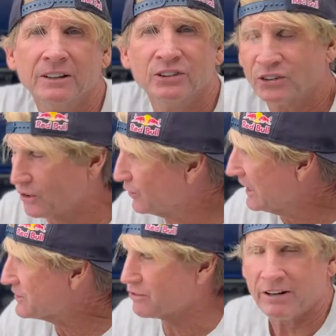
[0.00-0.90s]
So
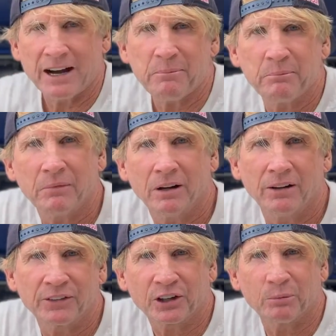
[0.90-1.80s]
that's a wrap
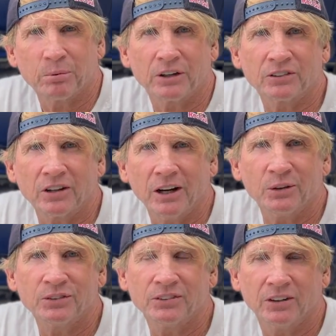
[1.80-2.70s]
on the Kompressor
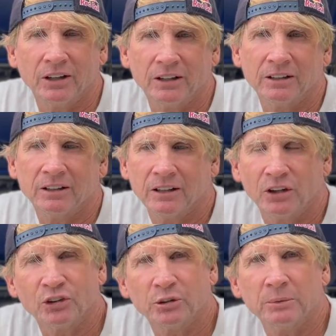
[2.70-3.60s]
Haus
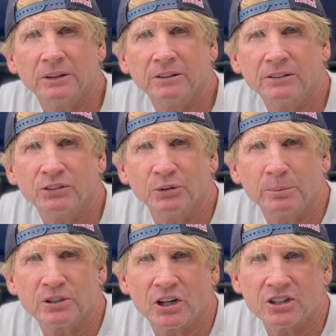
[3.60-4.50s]
Ultimate
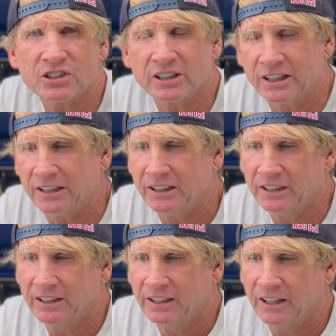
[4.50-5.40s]
Supercharger Kit.
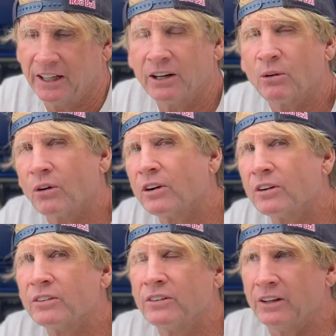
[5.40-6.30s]
I
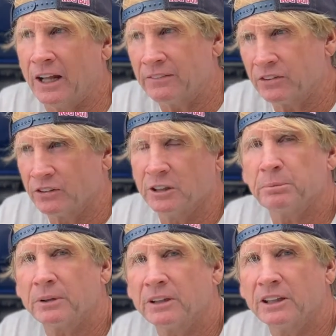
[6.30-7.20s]
ordered not the
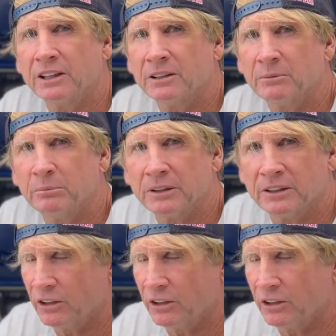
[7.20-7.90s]
sleeper kit, but the